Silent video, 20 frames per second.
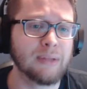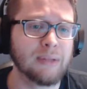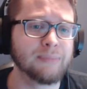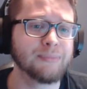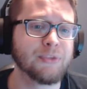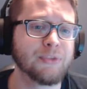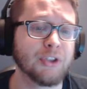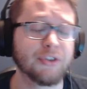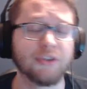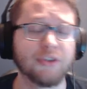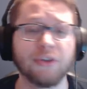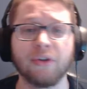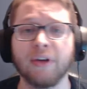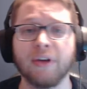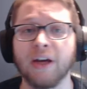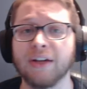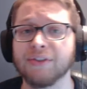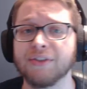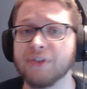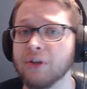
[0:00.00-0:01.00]
Just so you
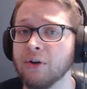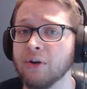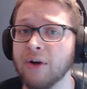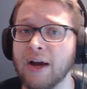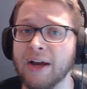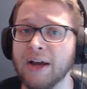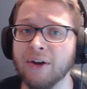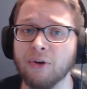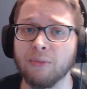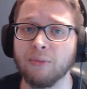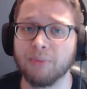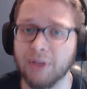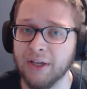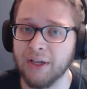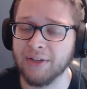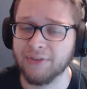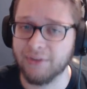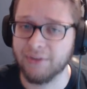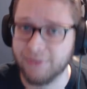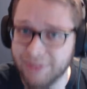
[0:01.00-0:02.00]
guys know, I don't
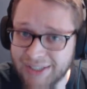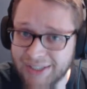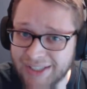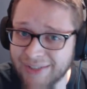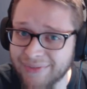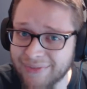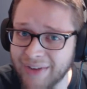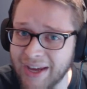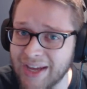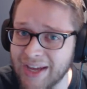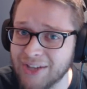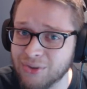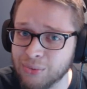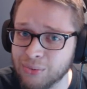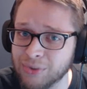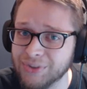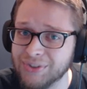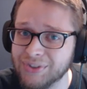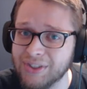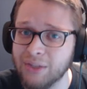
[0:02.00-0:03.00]
plan to leave
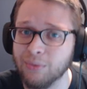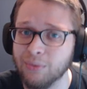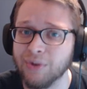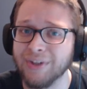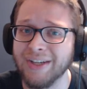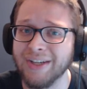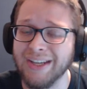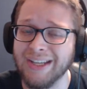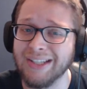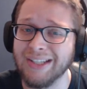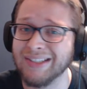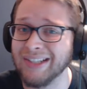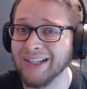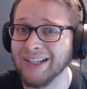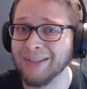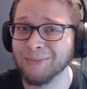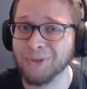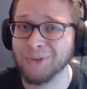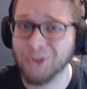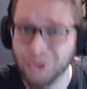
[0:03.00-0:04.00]
H1Z1
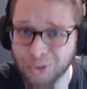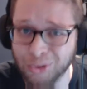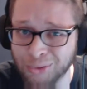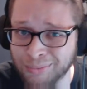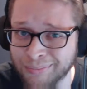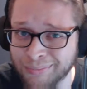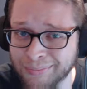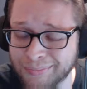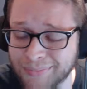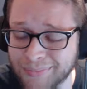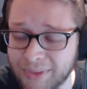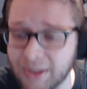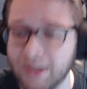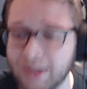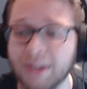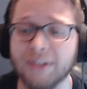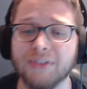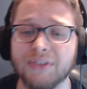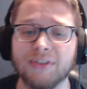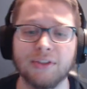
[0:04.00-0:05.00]
anytime soon.
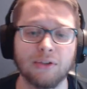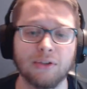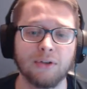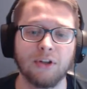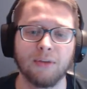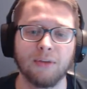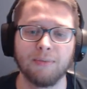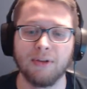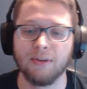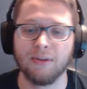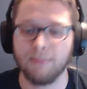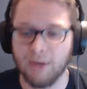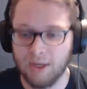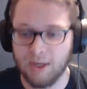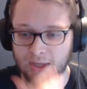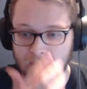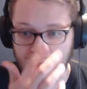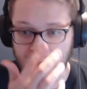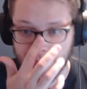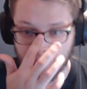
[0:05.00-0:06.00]
It is still going to be the main
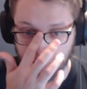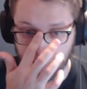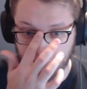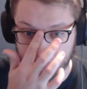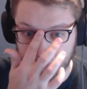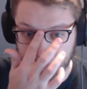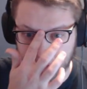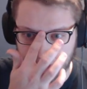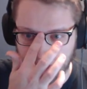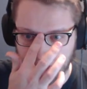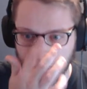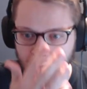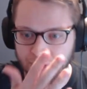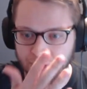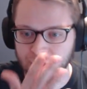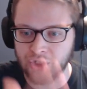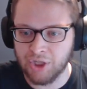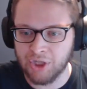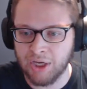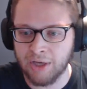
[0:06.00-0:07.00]
game that we play on the
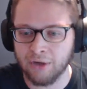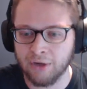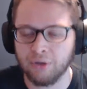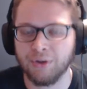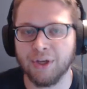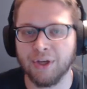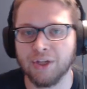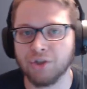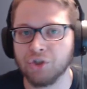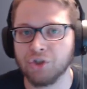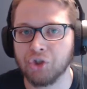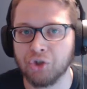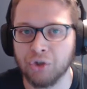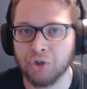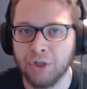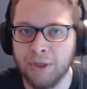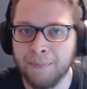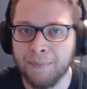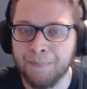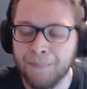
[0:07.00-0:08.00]
channel and
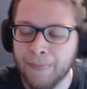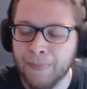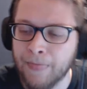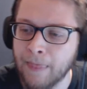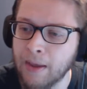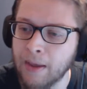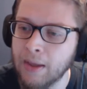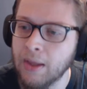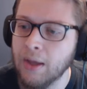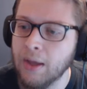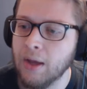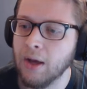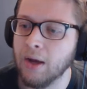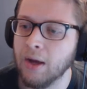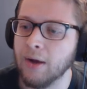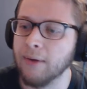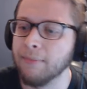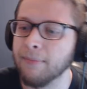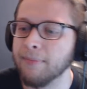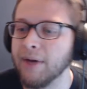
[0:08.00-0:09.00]
stream,
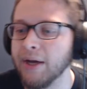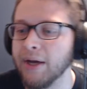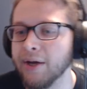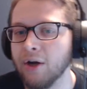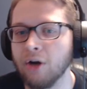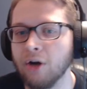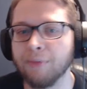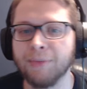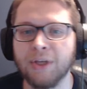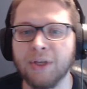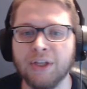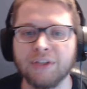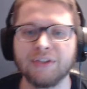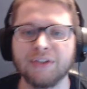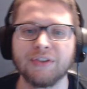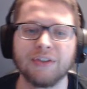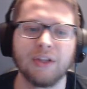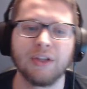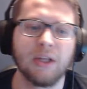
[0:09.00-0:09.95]
by all means.